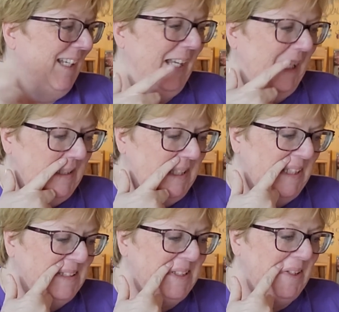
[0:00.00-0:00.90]

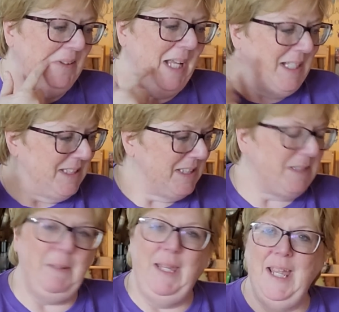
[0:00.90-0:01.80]
And so
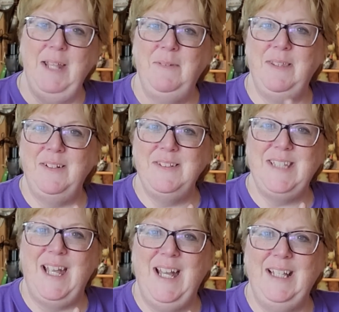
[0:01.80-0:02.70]
let's begin with our
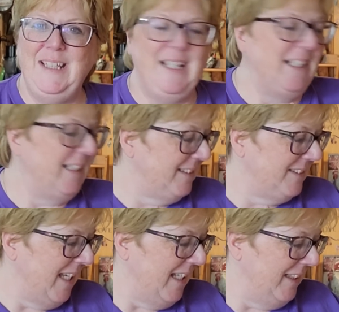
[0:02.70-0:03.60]
salad
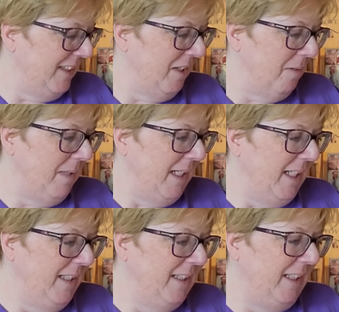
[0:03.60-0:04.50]
here.
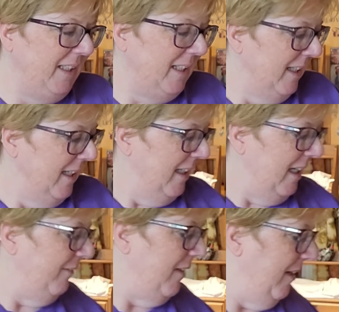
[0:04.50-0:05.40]

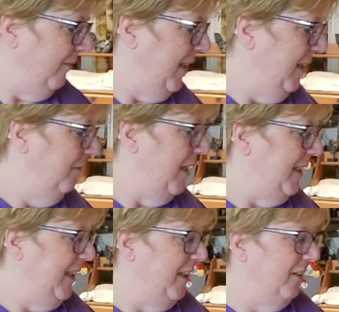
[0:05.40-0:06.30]
I've got everything
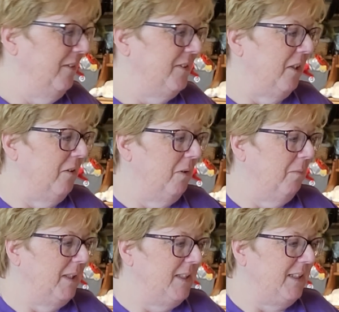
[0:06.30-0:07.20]
ready here, so we'll
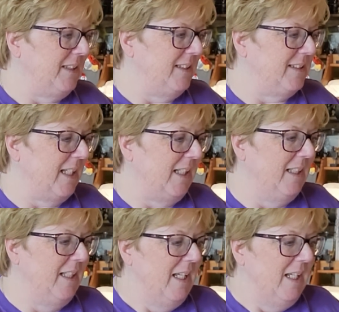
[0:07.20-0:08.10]
mix it in a
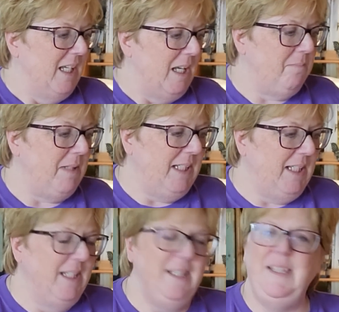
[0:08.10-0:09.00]
second. I'm
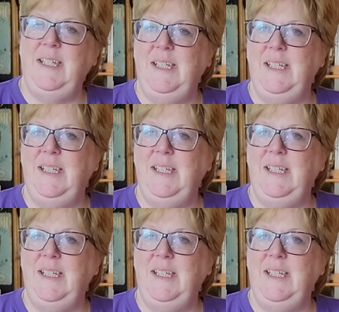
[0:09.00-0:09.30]
making